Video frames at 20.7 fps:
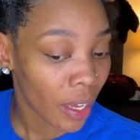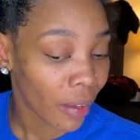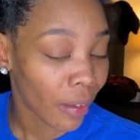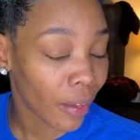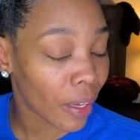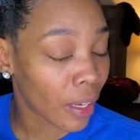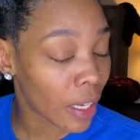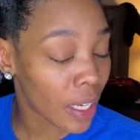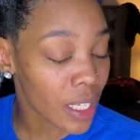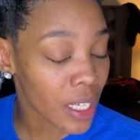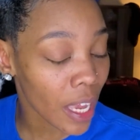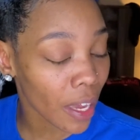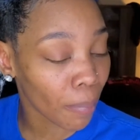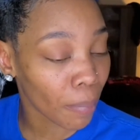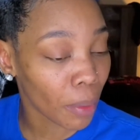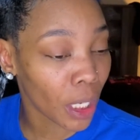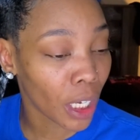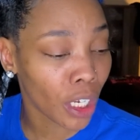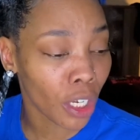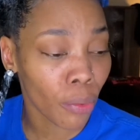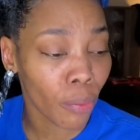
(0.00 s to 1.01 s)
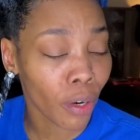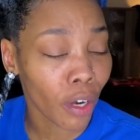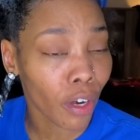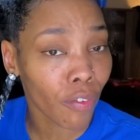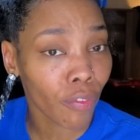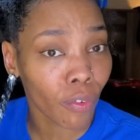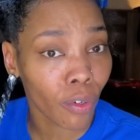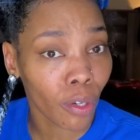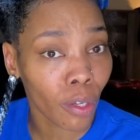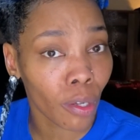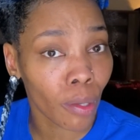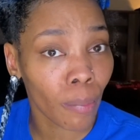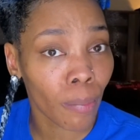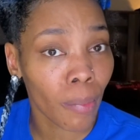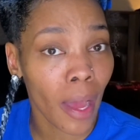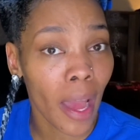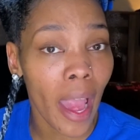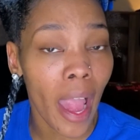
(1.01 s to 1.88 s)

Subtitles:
it could take me anywhere from an